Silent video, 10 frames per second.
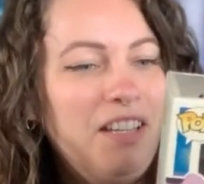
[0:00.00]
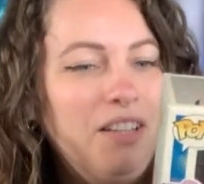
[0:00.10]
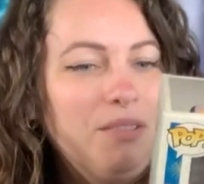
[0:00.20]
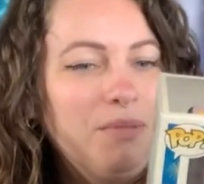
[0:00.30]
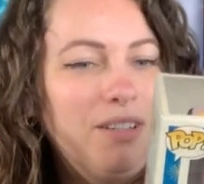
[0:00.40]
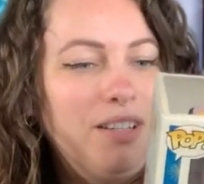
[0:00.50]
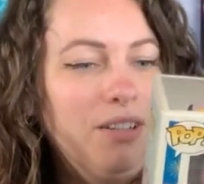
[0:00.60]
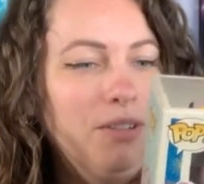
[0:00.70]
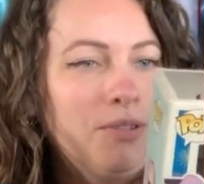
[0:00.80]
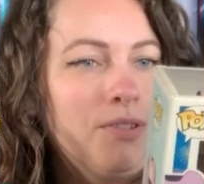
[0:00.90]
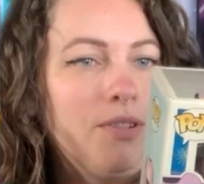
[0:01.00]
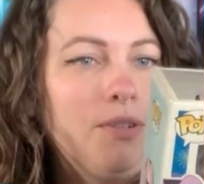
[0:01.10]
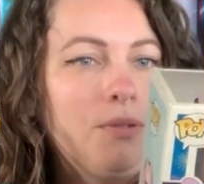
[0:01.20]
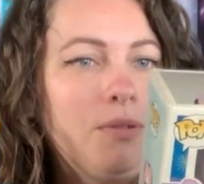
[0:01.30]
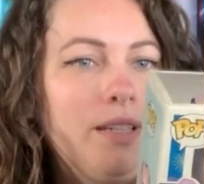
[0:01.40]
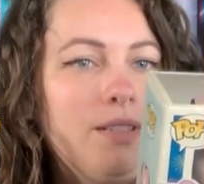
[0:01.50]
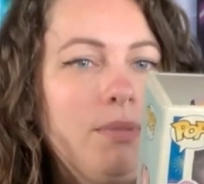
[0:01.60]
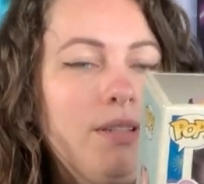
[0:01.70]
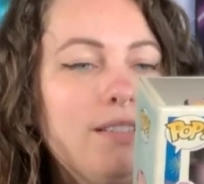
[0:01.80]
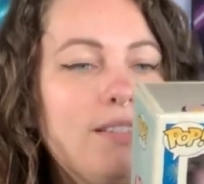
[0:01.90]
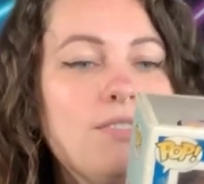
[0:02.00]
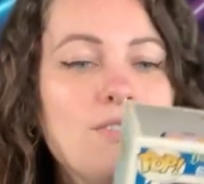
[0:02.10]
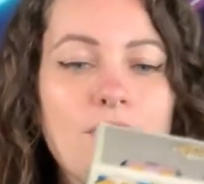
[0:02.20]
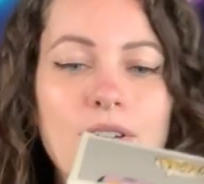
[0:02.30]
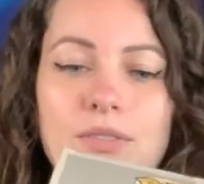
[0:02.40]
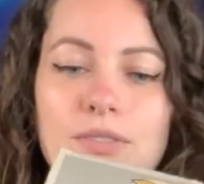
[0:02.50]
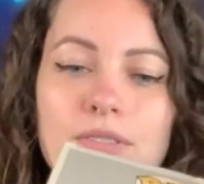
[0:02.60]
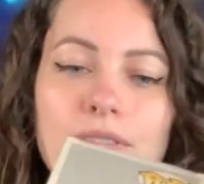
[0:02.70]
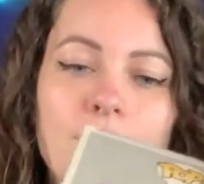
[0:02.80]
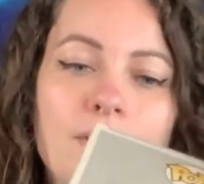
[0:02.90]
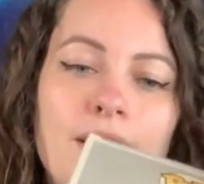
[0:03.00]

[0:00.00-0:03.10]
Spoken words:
Oh my god, he looks so crazy, but this is so cool.